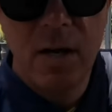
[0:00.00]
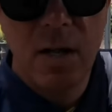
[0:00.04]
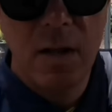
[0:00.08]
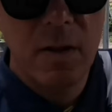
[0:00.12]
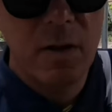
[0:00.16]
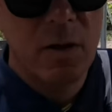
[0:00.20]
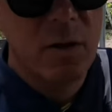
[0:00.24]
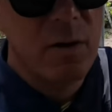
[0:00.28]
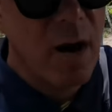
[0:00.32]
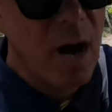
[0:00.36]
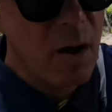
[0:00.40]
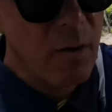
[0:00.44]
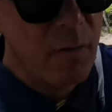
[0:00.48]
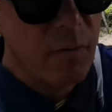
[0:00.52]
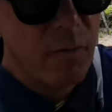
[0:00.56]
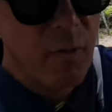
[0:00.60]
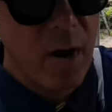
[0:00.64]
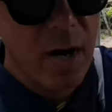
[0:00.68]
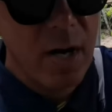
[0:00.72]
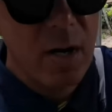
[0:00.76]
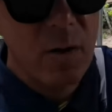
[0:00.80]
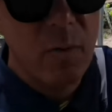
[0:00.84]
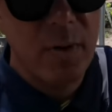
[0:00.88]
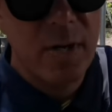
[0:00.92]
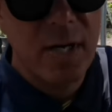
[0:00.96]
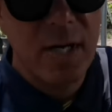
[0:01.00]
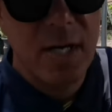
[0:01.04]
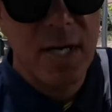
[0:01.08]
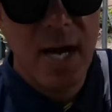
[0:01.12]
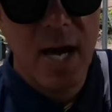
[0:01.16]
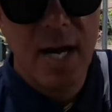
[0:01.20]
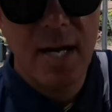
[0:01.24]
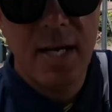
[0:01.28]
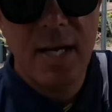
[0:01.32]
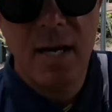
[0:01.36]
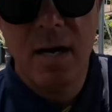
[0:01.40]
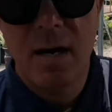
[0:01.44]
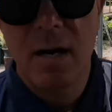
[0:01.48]
feet on the ground, running when
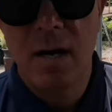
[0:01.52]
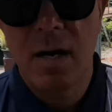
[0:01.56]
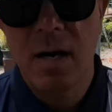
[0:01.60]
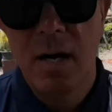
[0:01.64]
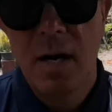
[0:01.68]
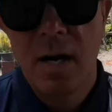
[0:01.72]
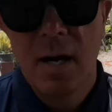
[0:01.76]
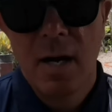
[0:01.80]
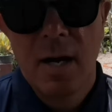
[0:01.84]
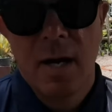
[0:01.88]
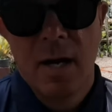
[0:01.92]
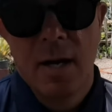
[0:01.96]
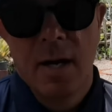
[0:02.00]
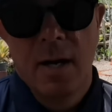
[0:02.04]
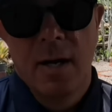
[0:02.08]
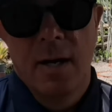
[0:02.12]
you get here,